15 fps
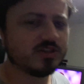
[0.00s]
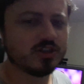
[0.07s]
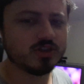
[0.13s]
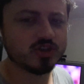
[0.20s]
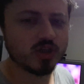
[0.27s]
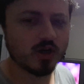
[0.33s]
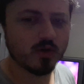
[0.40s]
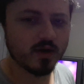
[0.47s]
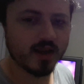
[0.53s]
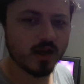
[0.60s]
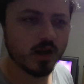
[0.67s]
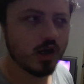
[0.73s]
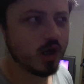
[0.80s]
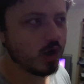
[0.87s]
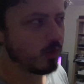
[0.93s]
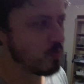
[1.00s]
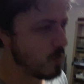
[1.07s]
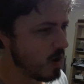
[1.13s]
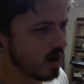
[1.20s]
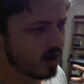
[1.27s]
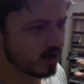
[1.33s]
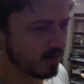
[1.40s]
was controlling
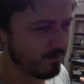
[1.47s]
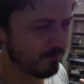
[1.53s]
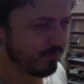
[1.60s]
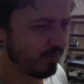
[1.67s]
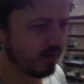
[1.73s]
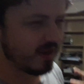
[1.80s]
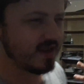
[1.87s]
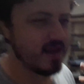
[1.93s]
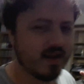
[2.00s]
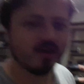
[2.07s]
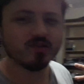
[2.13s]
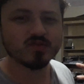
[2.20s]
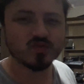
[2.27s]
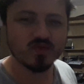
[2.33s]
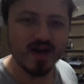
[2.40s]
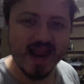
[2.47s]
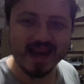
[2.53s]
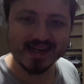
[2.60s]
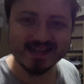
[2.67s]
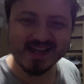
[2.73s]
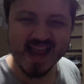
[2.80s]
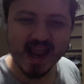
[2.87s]
were a complete
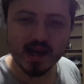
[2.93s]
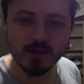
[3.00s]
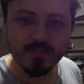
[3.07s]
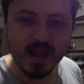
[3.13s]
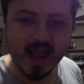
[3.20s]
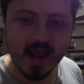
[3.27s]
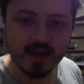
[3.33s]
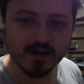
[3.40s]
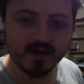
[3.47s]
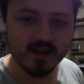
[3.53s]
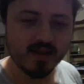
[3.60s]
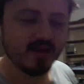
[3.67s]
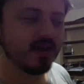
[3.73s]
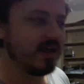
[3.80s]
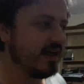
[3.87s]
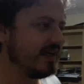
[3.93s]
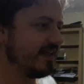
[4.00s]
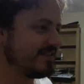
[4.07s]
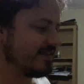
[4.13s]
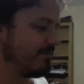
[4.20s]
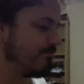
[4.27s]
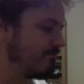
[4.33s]
ragtag band.
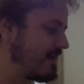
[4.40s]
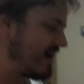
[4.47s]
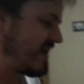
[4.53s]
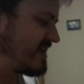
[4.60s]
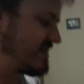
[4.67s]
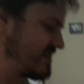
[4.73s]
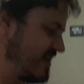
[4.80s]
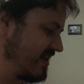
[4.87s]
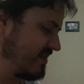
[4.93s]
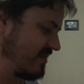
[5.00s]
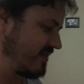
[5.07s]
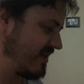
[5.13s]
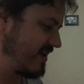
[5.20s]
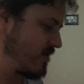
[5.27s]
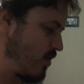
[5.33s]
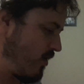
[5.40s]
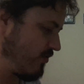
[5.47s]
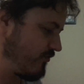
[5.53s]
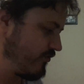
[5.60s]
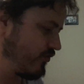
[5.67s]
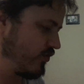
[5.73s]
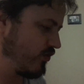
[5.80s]
It's amazing that they
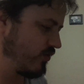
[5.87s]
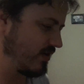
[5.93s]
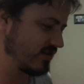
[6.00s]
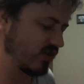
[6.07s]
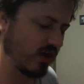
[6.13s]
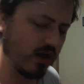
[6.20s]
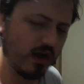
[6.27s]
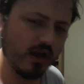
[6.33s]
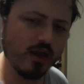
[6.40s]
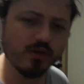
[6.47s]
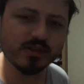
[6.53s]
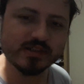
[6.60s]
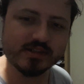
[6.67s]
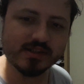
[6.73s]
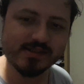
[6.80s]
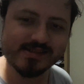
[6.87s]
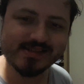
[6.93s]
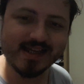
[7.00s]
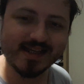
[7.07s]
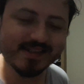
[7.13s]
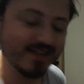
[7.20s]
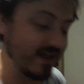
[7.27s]
got through as close as
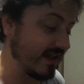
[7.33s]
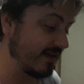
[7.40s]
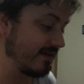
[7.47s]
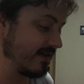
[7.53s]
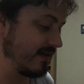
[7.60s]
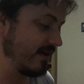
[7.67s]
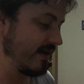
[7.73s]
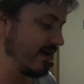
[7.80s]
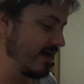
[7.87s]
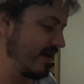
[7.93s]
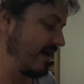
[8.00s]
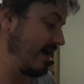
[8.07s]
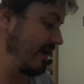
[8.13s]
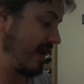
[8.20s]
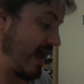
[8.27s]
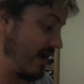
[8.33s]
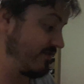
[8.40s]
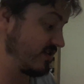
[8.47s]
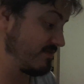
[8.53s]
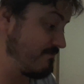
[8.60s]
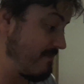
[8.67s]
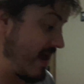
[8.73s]
they did and
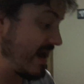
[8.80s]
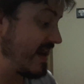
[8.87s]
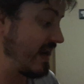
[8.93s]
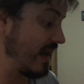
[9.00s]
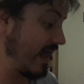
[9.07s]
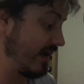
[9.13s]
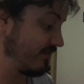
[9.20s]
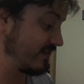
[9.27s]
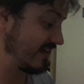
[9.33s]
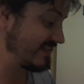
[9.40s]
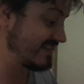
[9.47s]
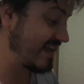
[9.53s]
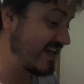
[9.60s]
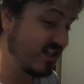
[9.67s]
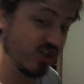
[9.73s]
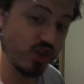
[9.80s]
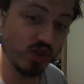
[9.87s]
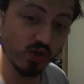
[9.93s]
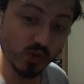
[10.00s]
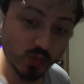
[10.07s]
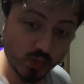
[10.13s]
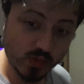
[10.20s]
have as many left as they
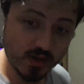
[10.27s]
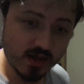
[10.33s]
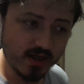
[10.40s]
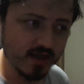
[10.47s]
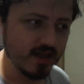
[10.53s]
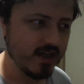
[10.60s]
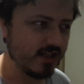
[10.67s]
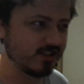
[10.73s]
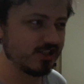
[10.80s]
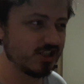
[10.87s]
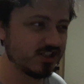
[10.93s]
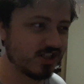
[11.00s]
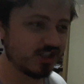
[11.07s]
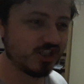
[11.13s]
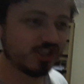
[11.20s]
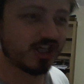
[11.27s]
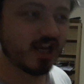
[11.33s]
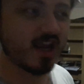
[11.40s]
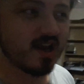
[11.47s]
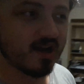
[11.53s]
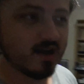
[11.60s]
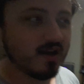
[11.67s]
do. It's just the
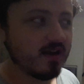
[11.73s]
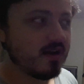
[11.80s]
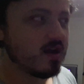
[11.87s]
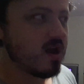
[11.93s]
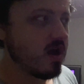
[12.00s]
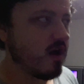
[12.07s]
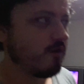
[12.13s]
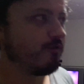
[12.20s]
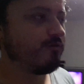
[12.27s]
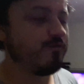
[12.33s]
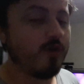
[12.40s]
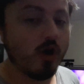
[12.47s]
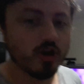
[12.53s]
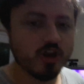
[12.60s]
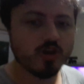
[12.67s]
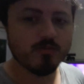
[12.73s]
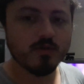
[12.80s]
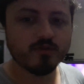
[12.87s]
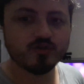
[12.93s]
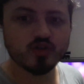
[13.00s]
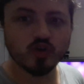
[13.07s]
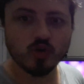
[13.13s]
sheer volume
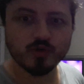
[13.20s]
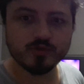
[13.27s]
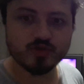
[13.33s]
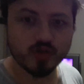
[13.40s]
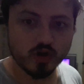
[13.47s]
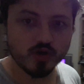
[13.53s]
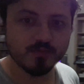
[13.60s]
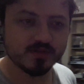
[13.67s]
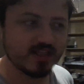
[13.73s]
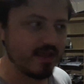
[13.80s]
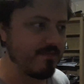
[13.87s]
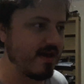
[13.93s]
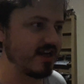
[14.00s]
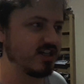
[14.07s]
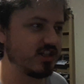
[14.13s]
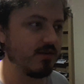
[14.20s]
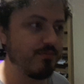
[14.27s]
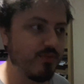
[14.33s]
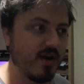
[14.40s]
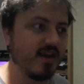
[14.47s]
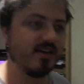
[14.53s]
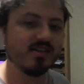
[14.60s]
of troops they managed to
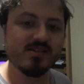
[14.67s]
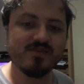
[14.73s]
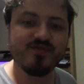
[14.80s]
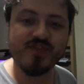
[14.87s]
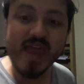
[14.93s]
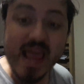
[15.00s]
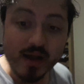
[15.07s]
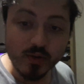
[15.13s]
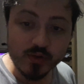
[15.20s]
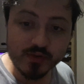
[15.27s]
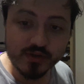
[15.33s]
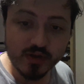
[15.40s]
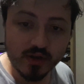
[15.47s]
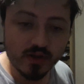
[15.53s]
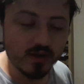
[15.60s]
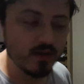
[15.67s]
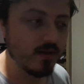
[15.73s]
bring to the field